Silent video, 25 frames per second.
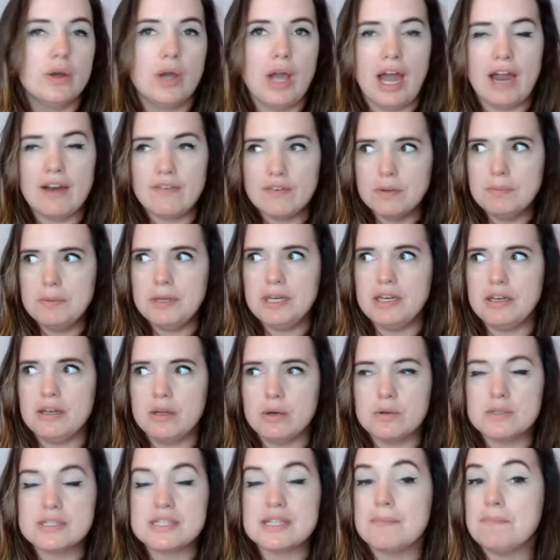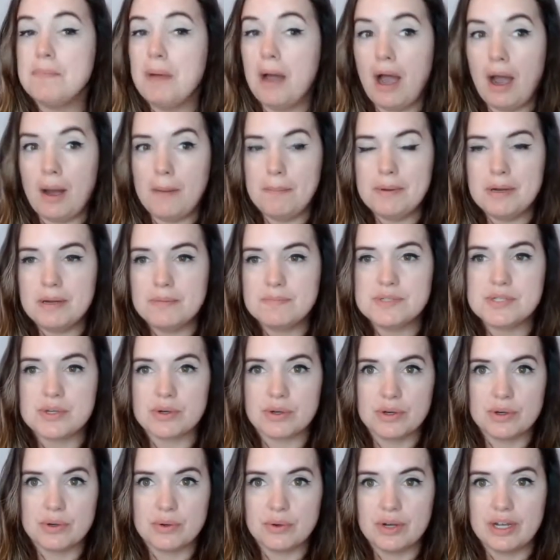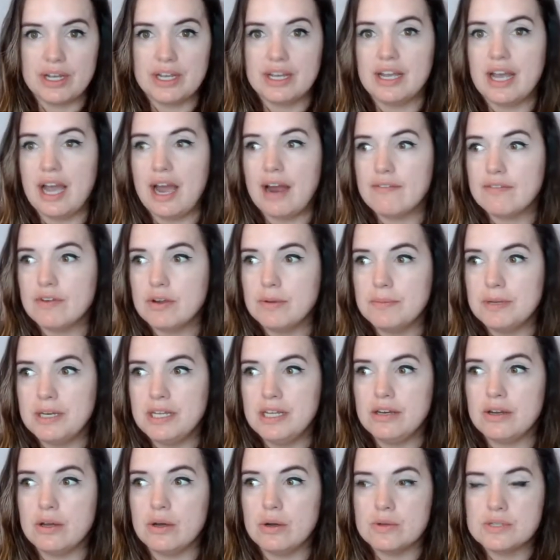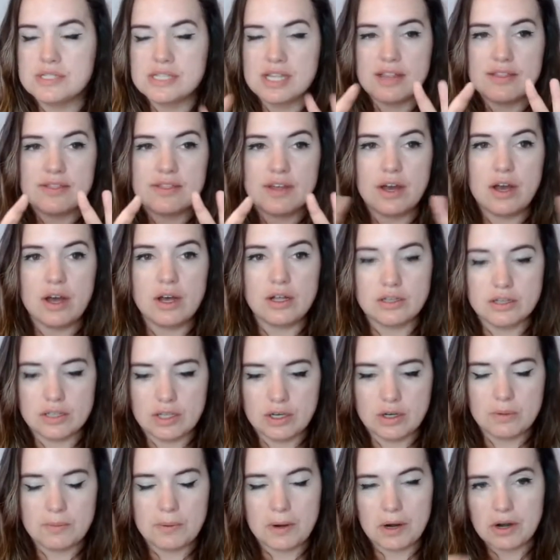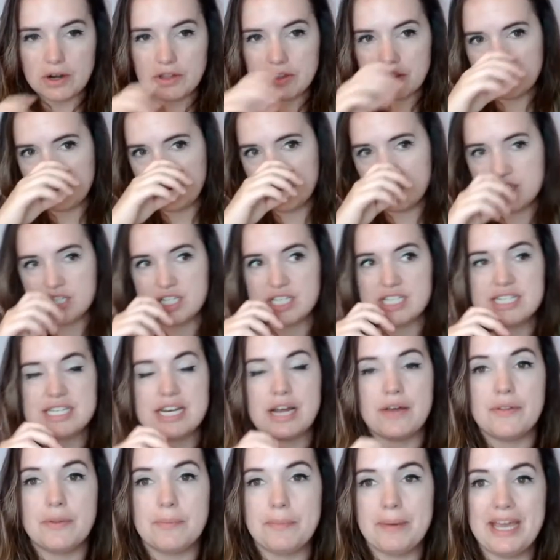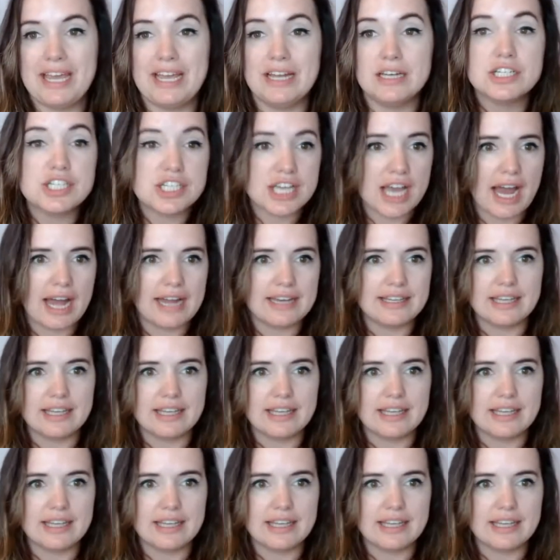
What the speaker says: Everybody knows that pop-ups are annoying. Everybody knows that the hello bar that pushes down the page can